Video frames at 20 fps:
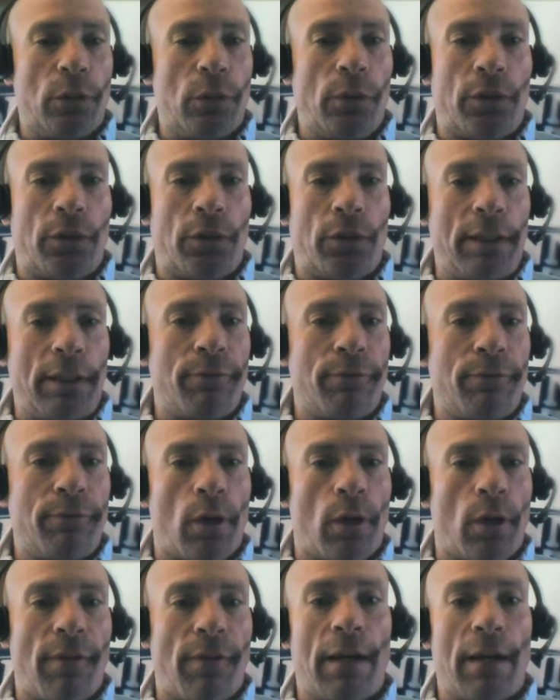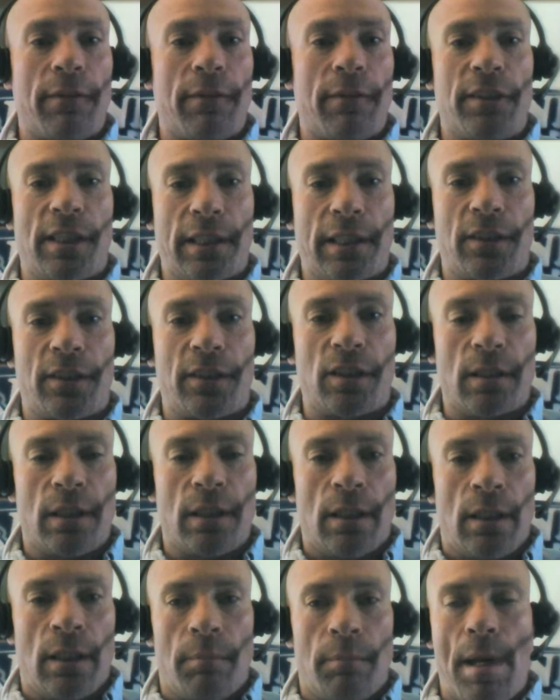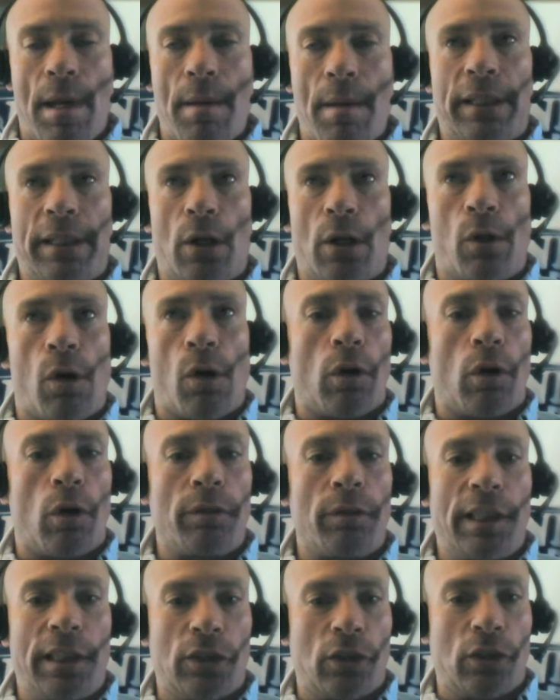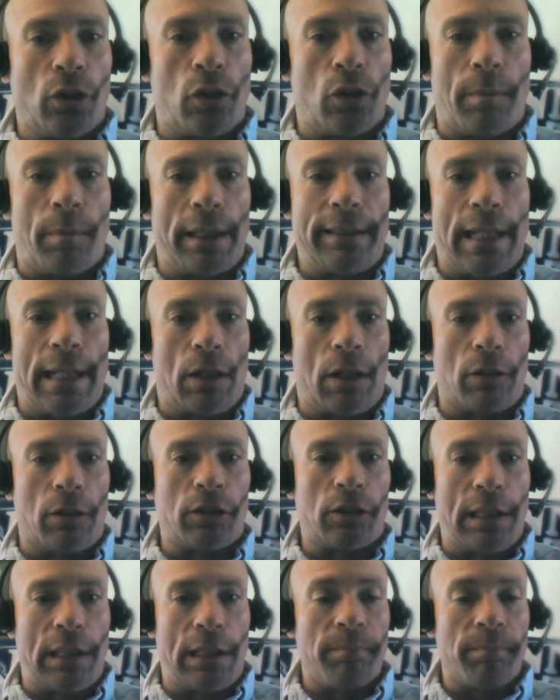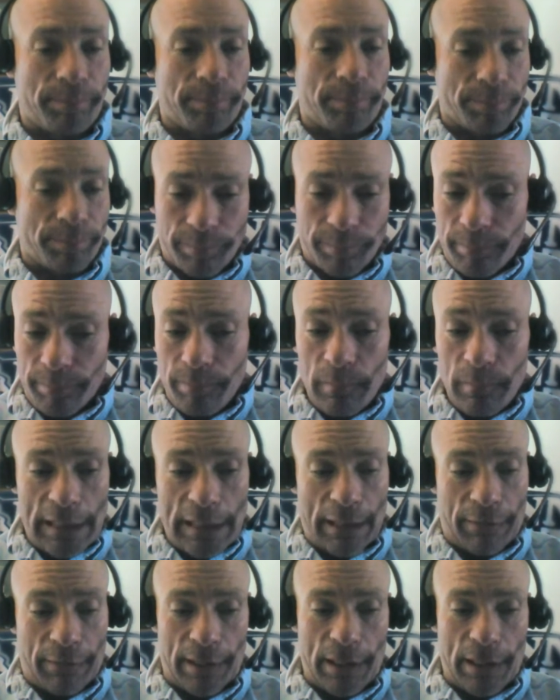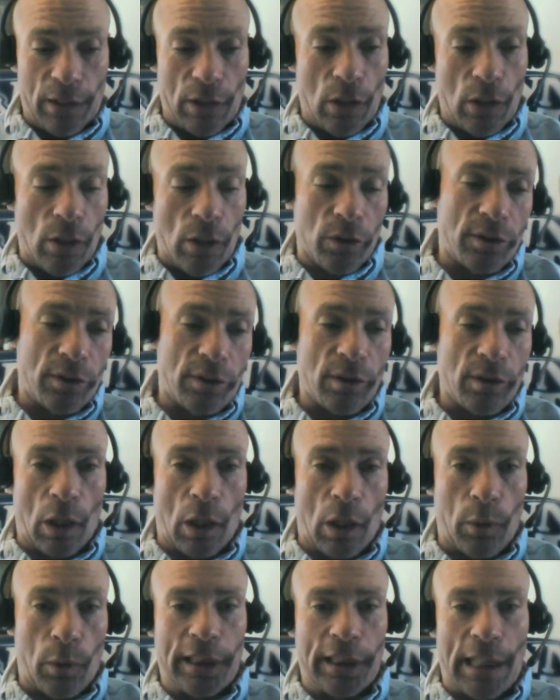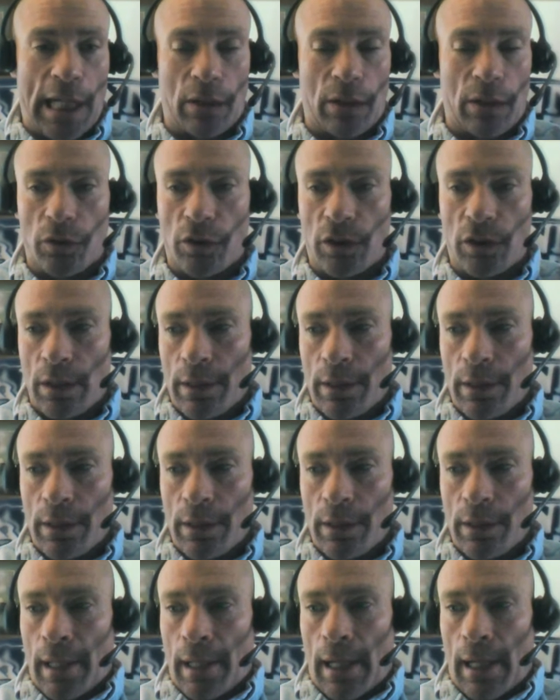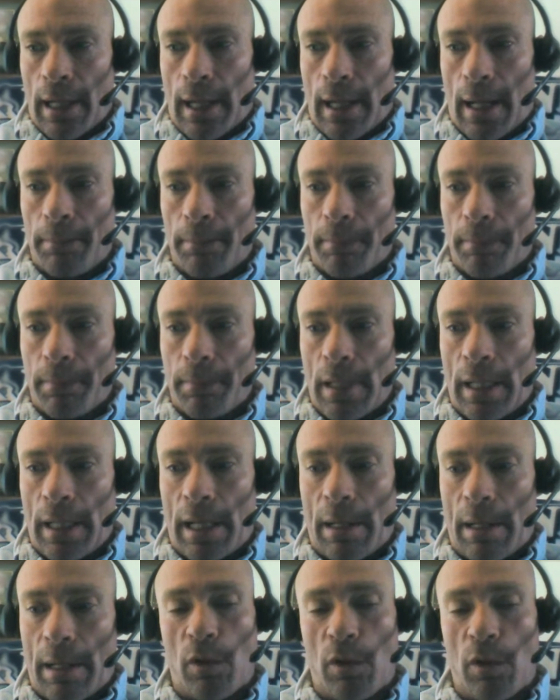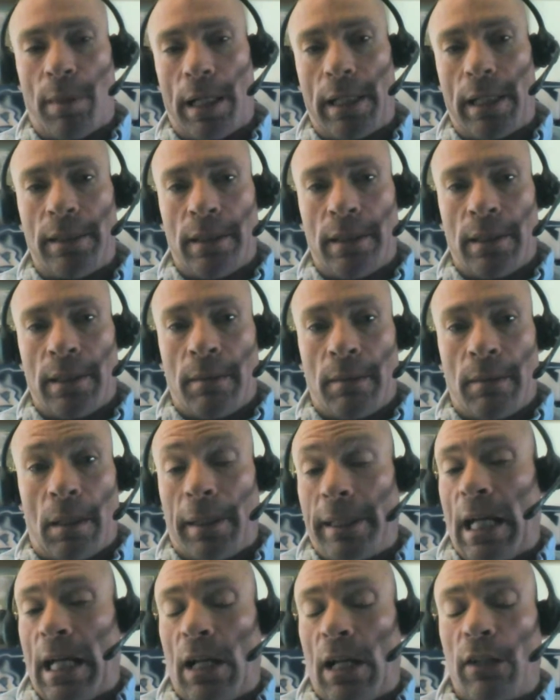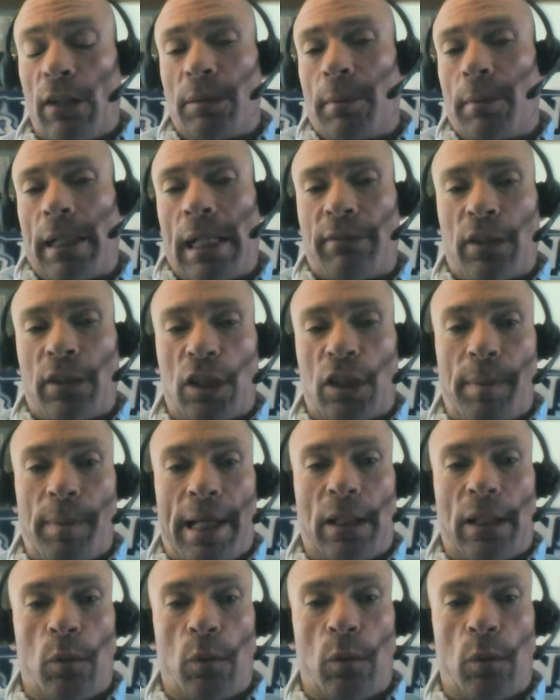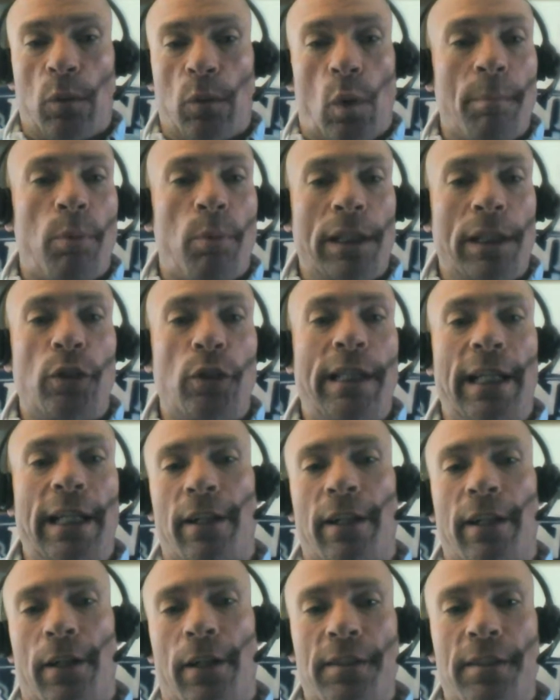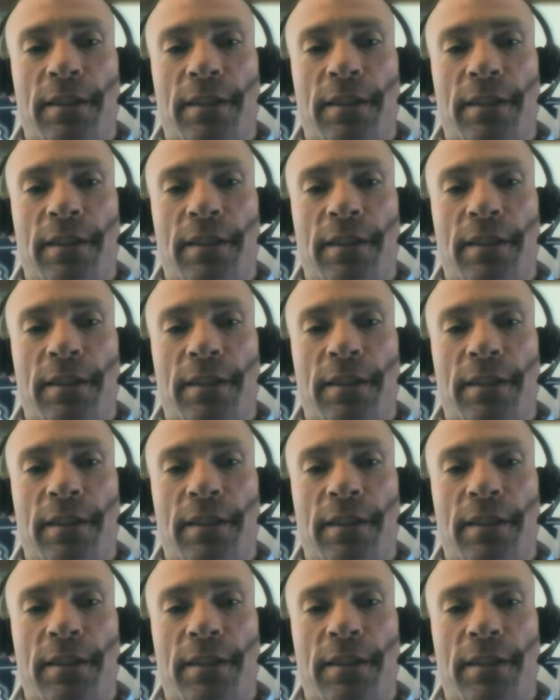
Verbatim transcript: 2, 3, 4, 5, 6, maybe go all digital on my downstream, get rid of those lower channels, um, and then move my then my downstream might have to expand to 1.2 gigahertz